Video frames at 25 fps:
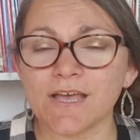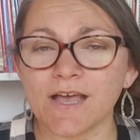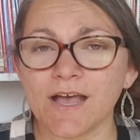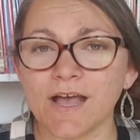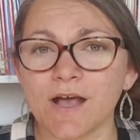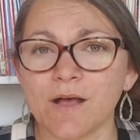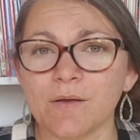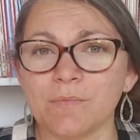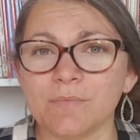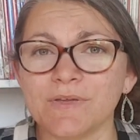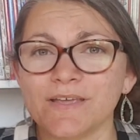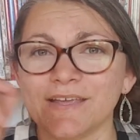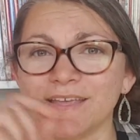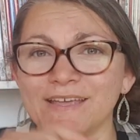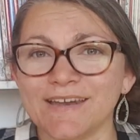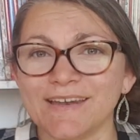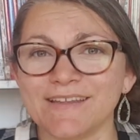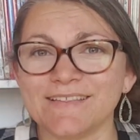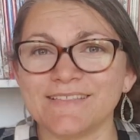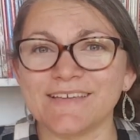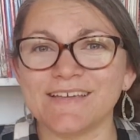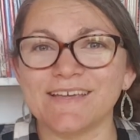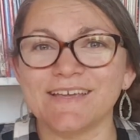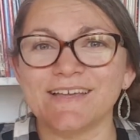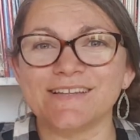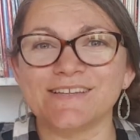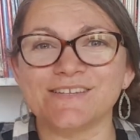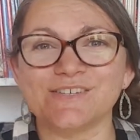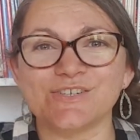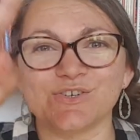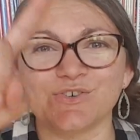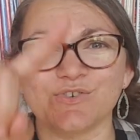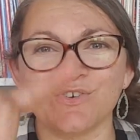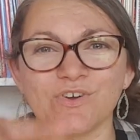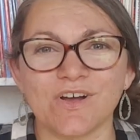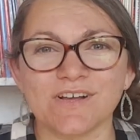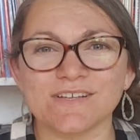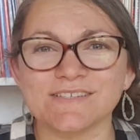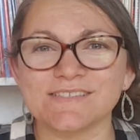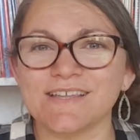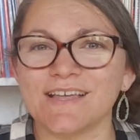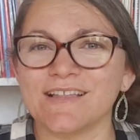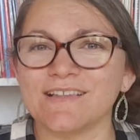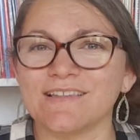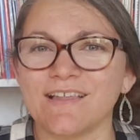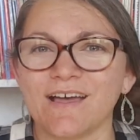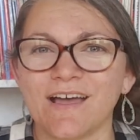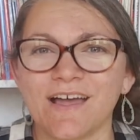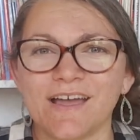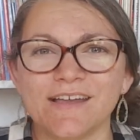um, and getting the kids to cross
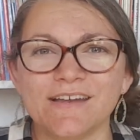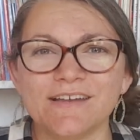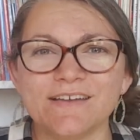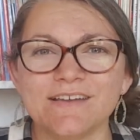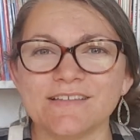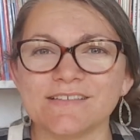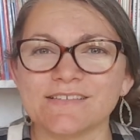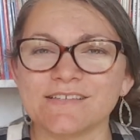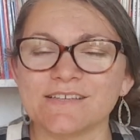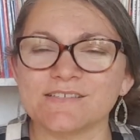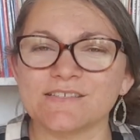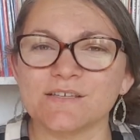that line is